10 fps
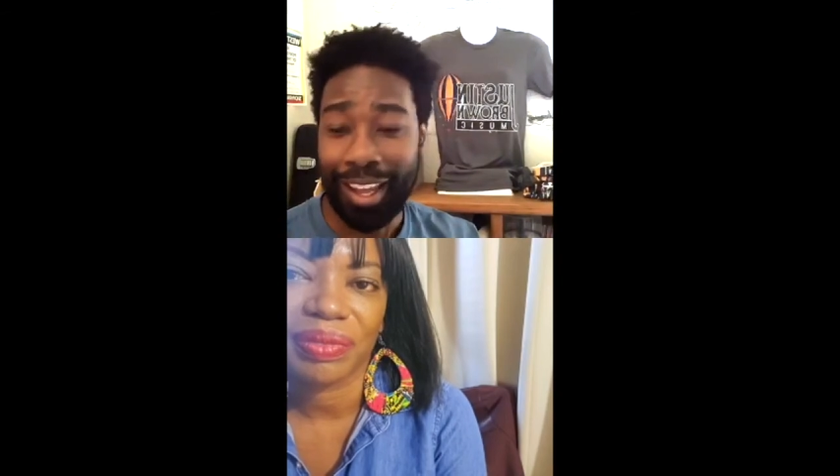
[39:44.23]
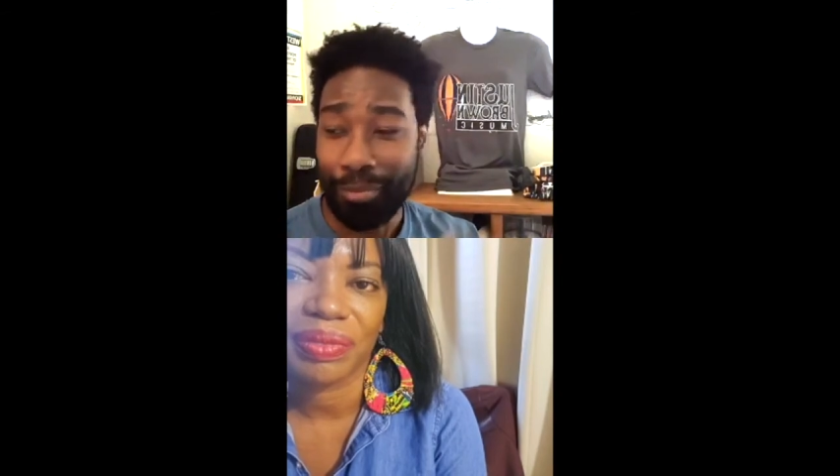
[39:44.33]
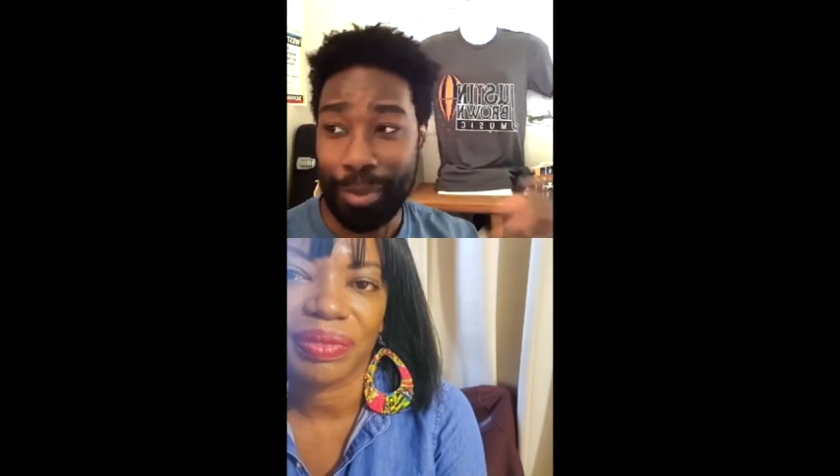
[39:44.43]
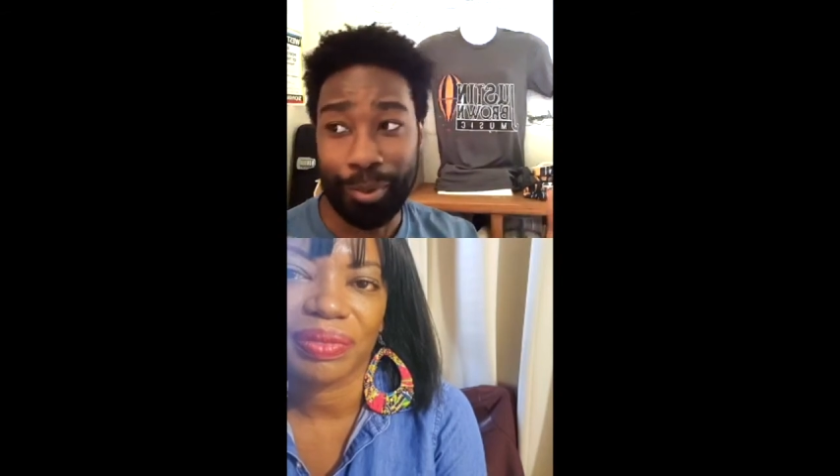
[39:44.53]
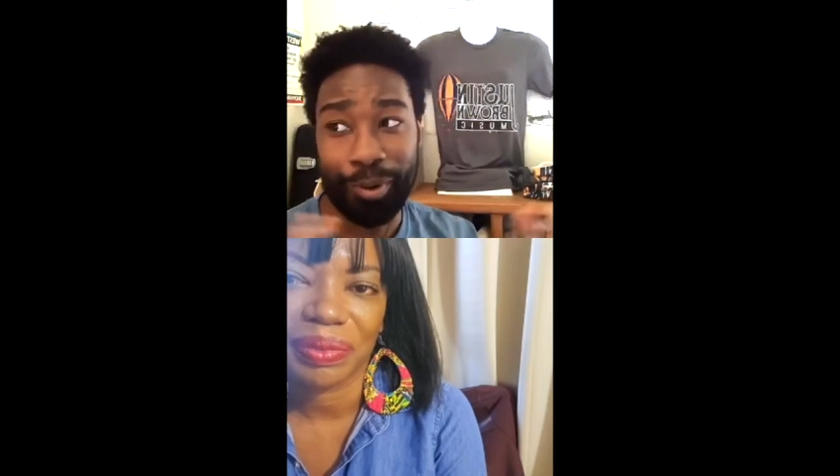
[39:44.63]

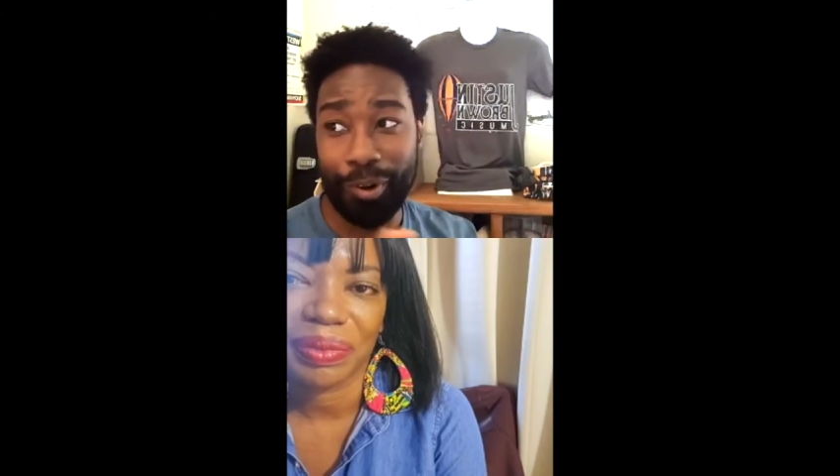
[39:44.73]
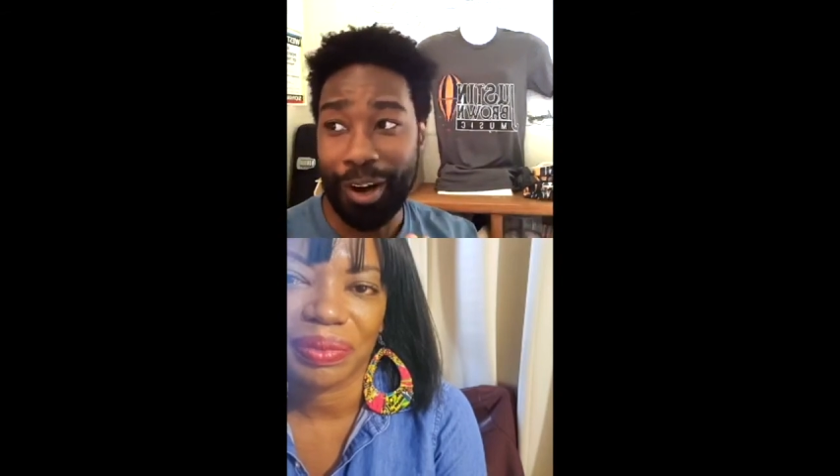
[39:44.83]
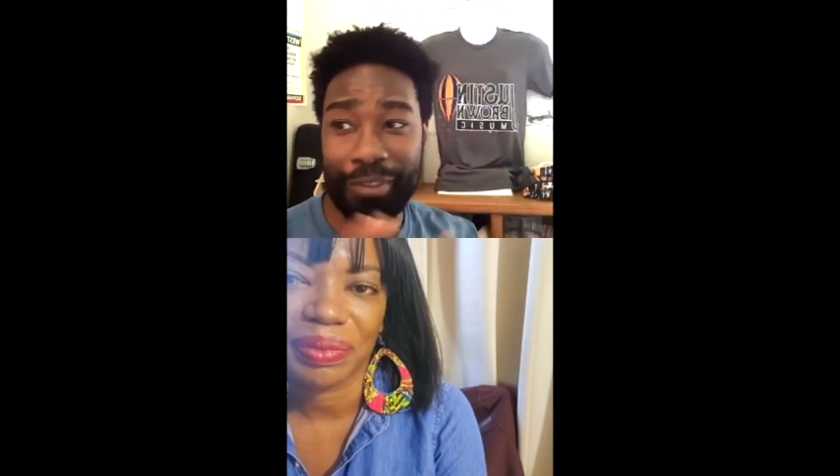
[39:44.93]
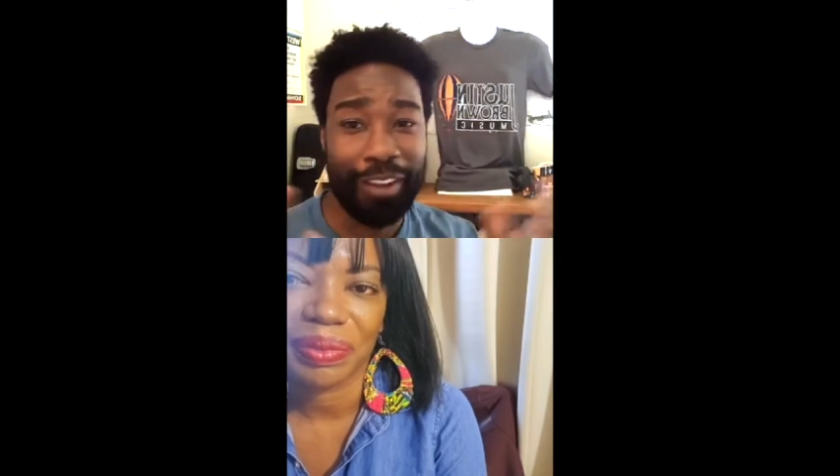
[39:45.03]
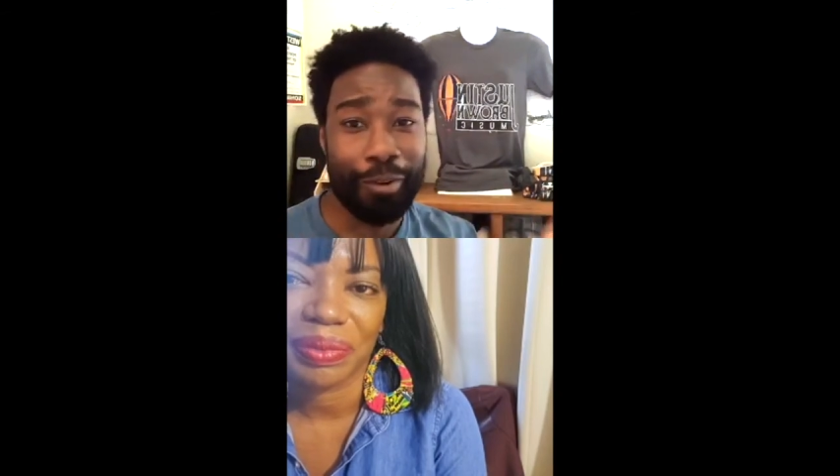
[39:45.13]
people who
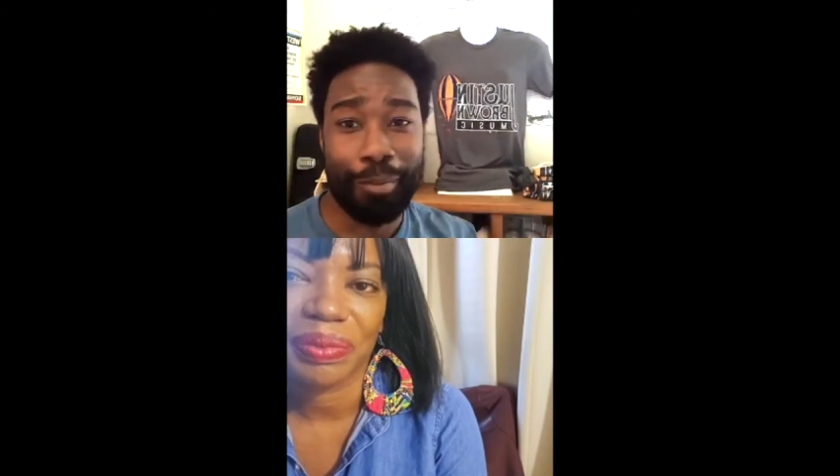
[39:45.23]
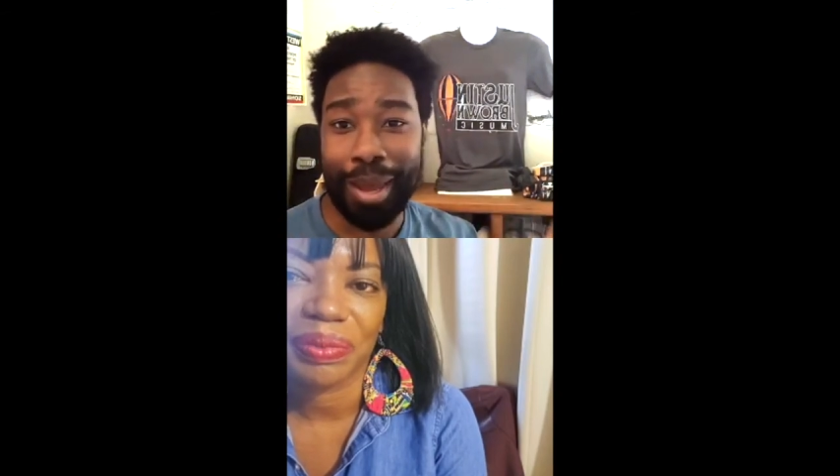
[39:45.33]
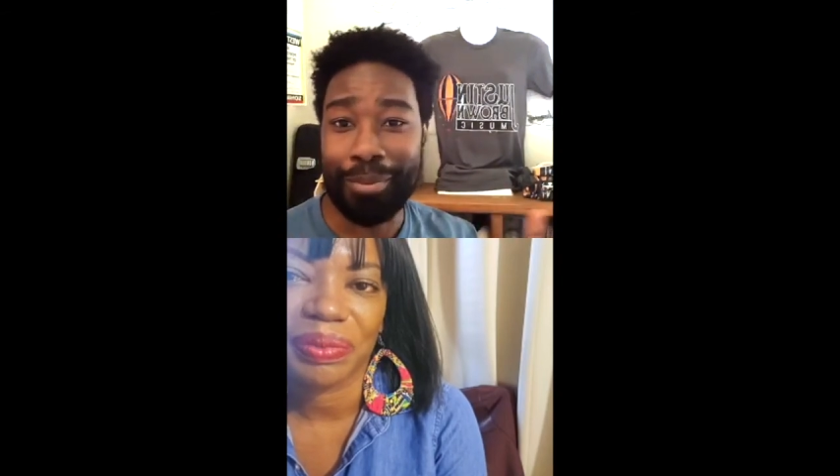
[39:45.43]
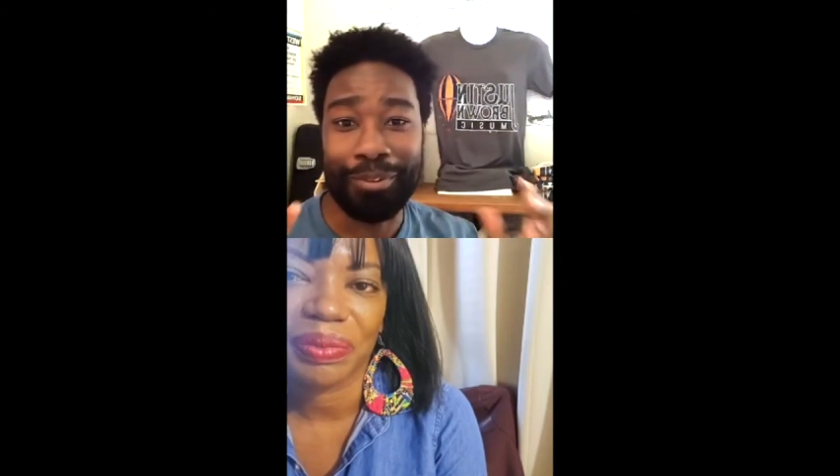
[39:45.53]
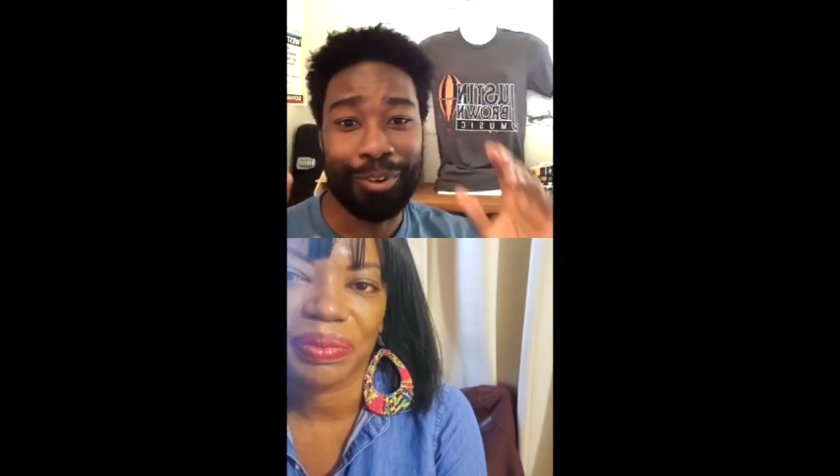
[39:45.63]
I've never
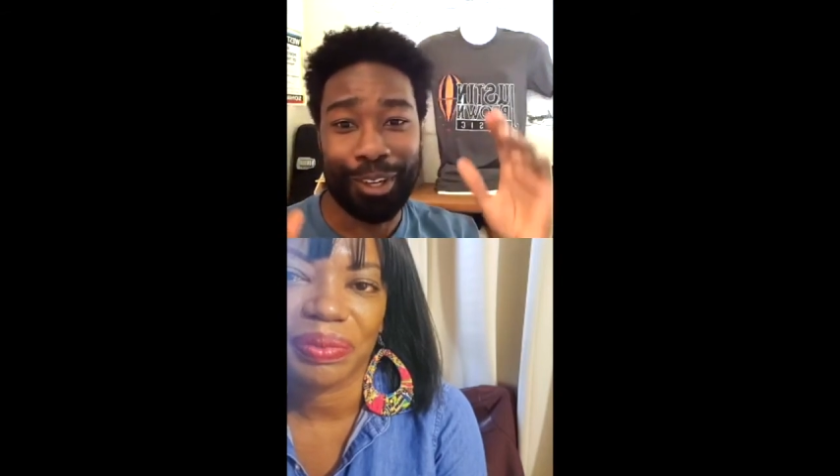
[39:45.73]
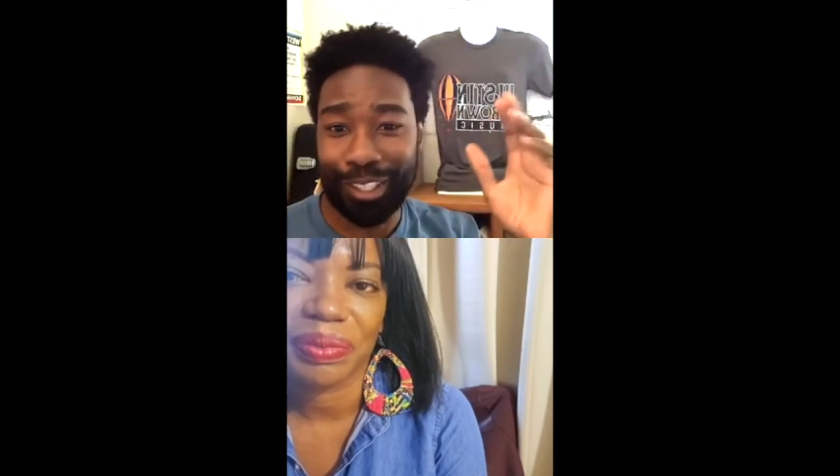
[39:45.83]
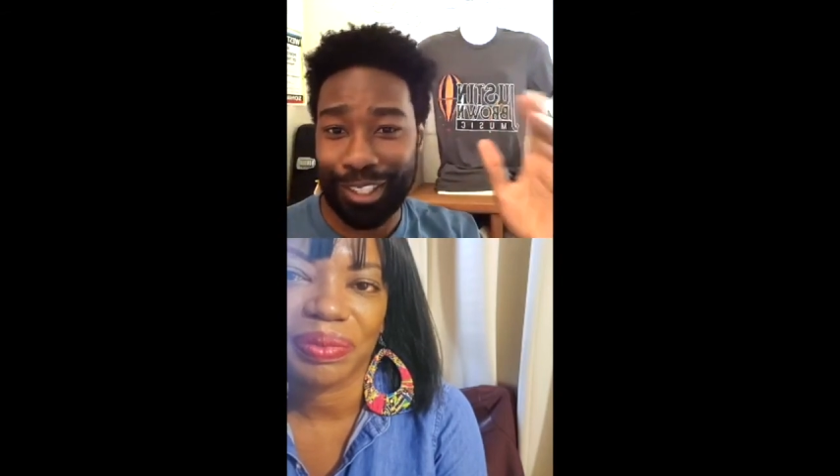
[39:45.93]
met before,